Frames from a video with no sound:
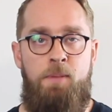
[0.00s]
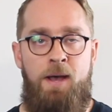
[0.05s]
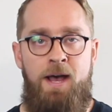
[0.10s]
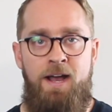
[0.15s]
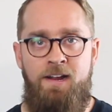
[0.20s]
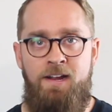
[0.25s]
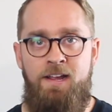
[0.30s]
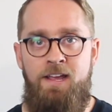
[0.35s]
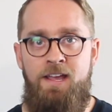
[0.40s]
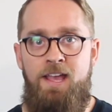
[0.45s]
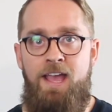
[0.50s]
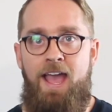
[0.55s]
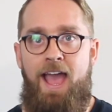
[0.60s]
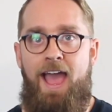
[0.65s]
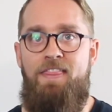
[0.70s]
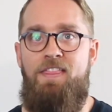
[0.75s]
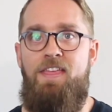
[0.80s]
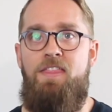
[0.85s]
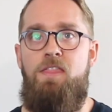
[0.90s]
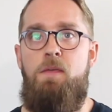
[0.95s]
the puck,
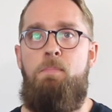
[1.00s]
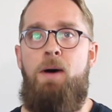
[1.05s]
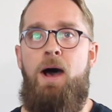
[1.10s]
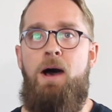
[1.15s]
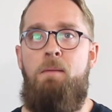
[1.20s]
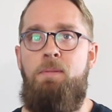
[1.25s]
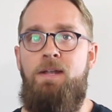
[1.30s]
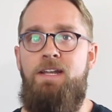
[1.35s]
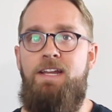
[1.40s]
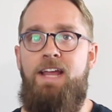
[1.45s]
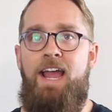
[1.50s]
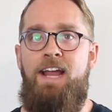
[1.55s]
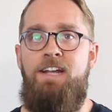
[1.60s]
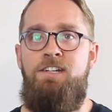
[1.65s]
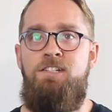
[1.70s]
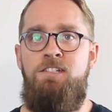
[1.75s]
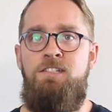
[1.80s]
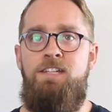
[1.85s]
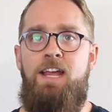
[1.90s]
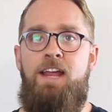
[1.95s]
and then the pump
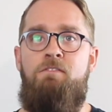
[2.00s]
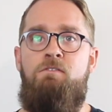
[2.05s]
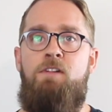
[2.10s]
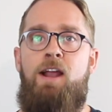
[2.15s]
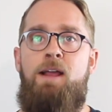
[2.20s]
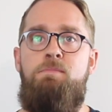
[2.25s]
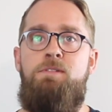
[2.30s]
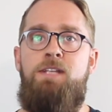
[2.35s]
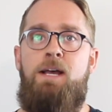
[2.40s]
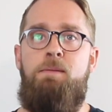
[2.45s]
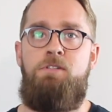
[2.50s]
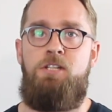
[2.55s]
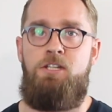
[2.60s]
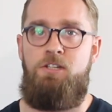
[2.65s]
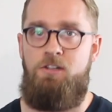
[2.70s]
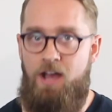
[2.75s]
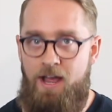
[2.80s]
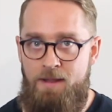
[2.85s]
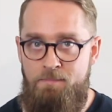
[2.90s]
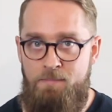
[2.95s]
engages and ramps up to
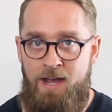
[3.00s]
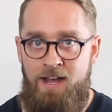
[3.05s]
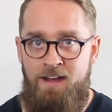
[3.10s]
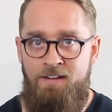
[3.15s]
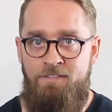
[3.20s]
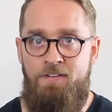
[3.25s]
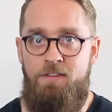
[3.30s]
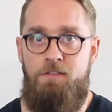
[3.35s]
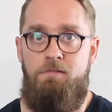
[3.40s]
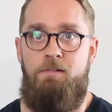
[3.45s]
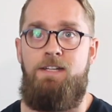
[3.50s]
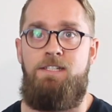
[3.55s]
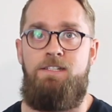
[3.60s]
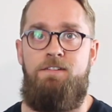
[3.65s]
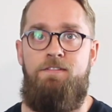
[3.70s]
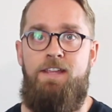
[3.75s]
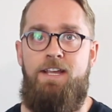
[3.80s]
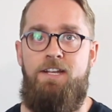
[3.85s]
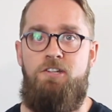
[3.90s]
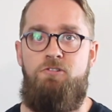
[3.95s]
9 bar for the rest
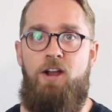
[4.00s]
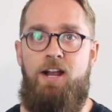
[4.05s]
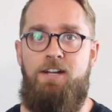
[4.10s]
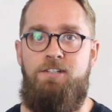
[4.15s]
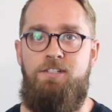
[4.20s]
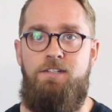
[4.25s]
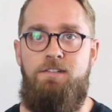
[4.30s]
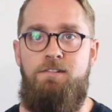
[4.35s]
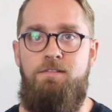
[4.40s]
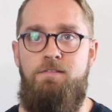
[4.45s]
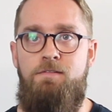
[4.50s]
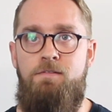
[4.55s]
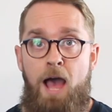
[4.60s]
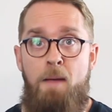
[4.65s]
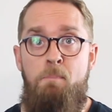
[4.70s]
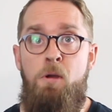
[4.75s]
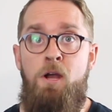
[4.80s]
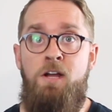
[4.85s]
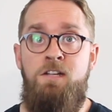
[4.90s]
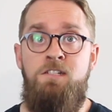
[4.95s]
of the extraction. I
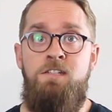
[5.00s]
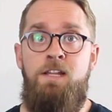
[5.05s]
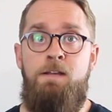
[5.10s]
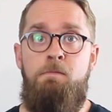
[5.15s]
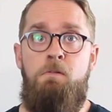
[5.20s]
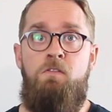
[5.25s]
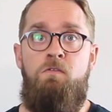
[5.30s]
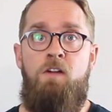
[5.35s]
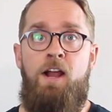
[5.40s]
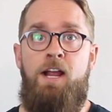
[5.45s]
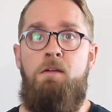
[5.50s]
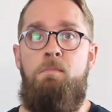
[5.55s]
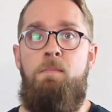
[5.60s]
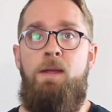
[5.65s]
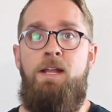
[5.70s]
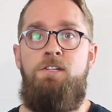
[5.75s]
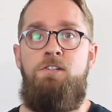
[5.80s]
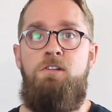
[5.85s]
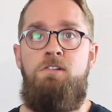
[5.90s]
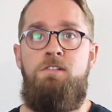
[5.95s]
personally would
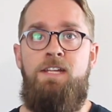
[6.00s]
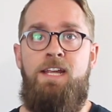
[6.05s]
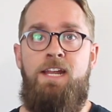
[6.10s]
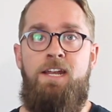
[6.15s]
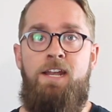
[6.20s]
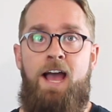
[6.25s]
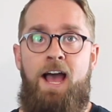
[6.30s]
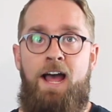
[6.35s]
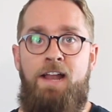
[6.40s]
recommend using an